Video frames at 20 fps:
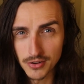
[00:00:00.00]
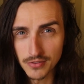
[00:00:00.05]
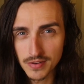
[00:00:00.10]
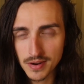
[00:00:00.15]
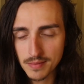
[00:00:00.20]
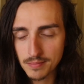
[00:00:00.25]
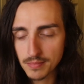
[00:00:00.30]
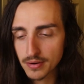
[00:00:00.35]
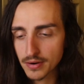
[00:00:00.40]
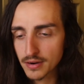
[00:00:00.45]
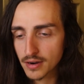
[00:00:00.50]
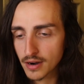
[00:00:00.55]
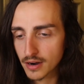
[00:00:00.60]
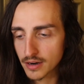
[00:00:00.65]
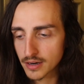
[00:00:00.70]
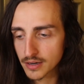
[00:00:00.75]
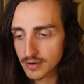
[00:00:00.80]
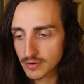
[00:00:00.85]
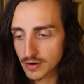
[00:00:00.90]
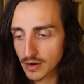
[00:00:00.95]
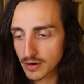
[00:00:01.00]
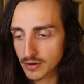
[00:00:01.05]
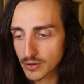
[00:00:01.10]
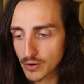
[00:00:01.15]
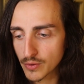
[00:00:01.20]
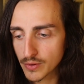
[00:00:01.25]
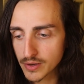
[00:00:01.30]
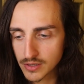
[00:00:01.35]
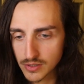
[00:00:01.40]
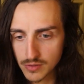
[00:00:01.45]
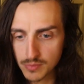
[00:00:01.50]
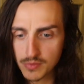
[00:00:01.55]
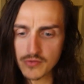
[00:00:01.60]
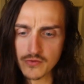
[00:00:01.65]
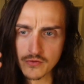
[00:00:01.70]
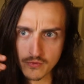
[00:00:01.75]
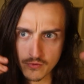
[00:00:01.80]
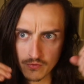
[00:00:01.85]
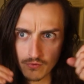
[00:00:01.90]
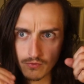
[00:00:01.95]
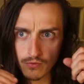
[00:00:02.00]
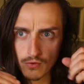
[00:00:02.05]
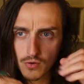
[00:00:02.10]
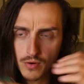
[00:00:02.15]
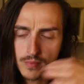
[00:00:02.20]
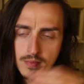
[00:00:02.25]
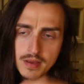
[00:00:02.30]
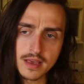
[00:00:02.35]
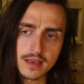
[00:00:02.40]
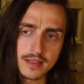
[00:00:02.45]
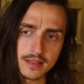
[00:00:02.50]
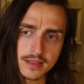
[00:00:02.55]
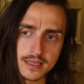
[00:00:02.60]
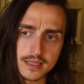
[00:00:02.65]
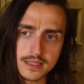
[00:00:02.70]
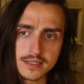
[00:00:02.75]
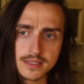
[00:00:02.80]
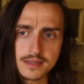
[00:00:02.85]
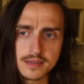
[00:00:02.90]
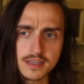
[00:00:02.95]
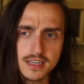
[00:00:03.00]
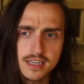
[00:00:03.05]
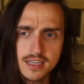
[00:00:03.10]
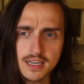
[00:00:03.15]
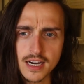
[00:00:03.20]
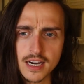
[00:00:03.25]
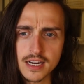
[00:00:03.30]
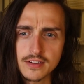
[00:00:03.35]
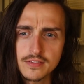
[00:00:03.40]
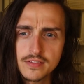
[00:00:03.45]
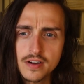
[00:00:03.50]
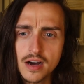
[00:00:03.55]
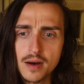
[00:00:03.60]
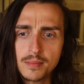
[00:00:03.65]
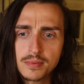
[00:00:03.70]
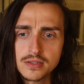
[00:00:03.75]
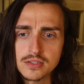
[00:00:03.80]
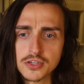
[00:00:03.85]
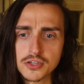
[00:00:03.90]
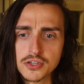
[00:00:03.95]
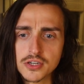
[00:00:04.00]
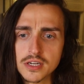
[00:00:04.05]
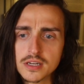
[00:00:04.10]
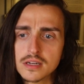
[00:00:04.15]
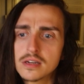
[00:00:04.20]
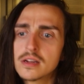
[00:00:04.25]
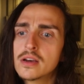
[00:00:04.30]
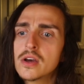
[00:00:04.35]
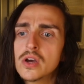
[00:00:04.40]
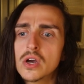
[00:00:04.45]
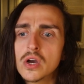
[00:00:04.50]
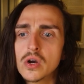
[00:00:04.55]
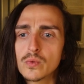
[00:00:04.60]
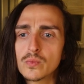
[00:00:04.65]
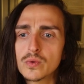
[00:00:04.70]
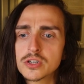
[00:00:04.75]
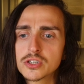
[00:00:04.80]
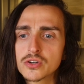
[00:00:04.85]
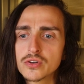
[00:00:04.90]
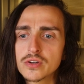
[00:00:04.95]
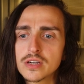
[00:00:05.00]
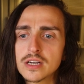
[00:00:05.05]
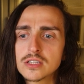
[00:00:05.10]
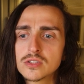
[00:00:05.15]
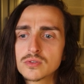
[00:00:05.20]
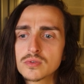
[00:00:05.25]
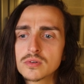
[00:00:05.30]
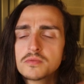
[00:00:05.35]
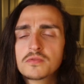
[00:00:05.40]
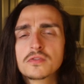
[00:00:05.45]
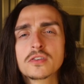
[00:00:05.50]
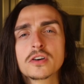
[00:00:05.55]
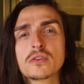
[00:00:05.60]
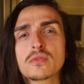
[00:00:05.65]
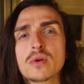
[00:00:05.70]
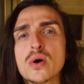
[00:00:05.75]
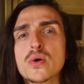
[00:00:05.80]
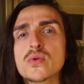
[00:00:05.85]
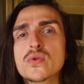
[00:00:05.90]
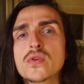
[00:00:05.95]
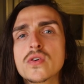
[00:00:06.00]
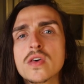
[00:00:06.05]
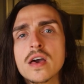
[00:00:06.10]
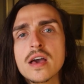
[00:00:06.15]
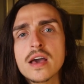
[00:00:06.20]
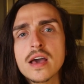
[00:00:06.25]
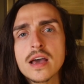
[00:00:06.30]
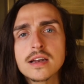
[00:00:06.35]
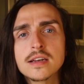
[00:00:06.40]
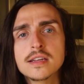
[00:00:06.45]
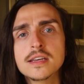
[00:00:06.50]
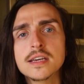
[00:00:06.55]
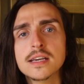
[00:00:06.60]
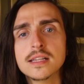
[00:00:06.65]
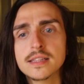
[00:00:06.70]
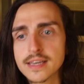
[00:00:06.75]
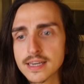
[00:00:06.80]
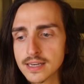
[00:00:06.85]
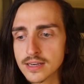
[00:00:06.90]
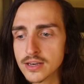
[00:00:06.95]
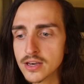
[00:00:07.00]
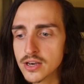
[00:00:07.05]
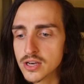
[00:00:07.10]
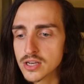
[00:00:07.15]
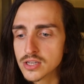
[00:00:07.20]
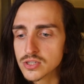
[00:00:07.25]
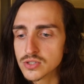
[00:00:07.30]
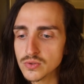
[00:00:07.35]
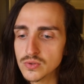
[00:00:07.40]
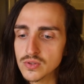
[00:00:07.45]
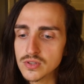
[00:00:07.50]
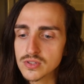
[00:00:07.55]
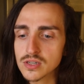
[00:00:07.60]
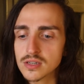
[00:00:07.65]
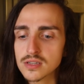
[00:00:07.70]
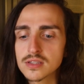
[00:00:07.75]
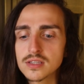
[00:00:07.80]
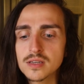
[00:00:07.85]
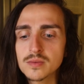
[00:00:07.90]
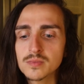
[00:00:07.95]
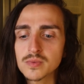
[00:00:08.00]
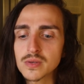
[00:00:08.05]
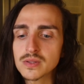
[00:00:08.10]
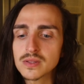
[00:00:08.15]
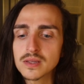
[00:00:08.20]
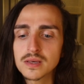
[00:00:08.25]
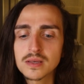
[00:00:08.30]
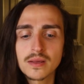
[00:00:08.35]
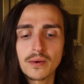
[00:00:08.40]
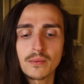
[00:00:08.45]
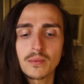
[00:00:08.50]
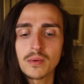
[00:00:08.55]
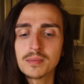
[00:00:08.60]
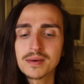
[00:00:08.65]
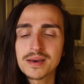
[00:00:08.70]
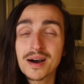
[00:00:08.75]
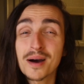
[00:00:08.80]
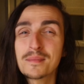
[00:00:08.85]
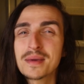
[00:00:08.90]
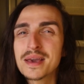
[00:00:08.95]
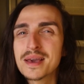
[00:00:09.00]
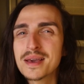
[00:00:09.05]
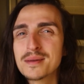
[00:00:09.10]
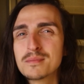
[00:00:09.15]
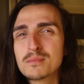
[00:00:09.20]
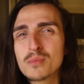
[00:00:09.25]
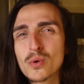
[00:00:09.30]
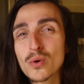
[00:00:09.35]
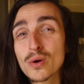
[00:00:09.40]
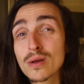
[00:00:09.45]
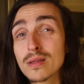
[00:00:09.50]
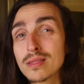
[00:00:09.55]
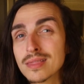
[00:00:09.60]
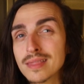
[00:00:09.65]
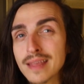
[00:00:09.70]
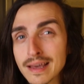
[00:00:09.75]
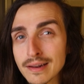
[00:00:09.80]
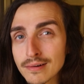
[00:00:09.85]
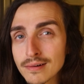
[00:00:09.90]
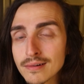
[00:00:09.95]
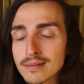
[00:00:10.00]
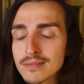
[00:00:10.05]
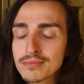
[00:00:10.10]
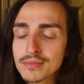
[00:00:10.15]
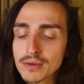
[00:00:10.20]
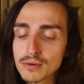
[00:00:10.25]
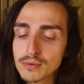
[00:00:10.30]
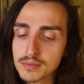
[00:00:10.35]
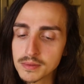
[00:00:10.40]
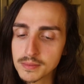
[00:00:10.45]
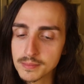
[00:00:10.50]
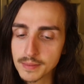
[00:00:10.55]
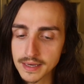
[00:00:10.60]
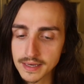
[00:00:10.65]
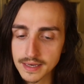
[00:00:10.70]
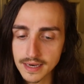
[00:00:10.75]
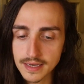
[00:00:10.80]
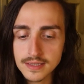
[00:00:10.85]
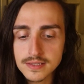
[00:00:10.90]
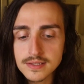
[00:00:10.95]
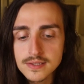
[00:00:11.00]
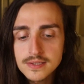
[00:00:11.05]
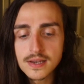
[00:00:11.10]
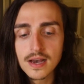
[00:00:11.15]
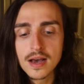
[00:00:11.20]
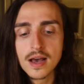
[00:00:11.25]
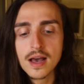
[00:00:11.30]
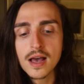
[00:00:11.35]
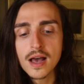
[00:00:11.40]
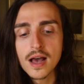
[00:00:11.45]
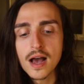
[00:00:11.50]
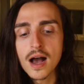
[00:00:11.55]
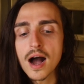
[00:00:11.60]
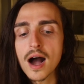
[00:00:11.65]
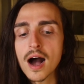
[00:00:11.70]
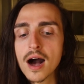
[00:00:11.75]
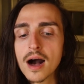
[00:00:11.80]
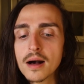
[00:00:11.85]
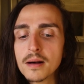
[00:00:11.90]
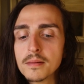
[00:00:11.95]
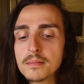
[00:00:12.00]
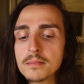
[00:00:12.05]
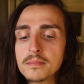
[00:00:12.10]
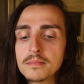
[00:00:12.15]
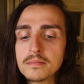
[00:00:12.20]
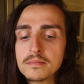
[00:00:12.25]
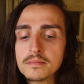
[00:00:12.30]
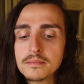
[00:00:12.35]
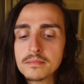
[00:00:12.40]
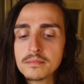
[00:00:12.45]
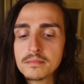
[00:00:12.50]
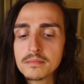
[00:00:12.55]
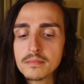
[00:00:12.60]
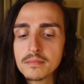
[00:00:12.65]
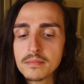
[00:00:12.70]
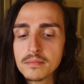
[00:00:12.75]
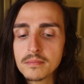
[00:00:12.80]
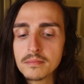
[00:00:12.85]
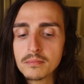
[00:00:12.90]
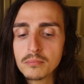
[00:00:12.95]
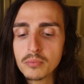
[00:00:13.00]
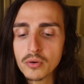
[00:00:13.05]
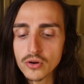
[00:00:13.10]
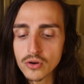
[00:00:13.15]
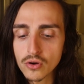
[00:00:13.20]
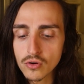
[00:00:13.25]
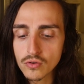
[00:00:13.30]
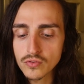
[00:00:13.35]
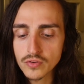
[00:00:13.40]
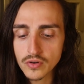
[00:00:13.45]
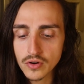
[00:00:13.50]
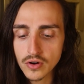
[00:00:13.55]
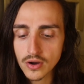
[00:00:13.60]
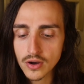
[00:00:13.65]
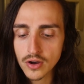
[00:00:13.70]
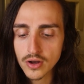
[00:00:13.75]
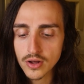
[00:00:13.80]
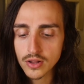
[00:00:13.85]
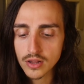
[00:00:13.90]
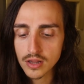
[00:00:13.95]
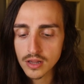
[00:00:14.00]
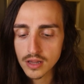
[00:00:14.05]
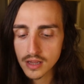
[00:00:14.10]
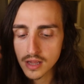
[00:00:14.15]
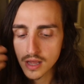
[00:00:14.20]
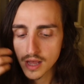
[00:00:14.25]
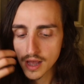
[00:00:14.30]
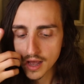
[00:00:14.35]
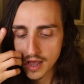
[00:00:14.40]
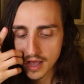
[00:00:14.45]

November are are going to be forming this kind of opposition which creates room for growth and healing. So these are themes I think that will be coming in more later. That would be my guess. Um, but overall,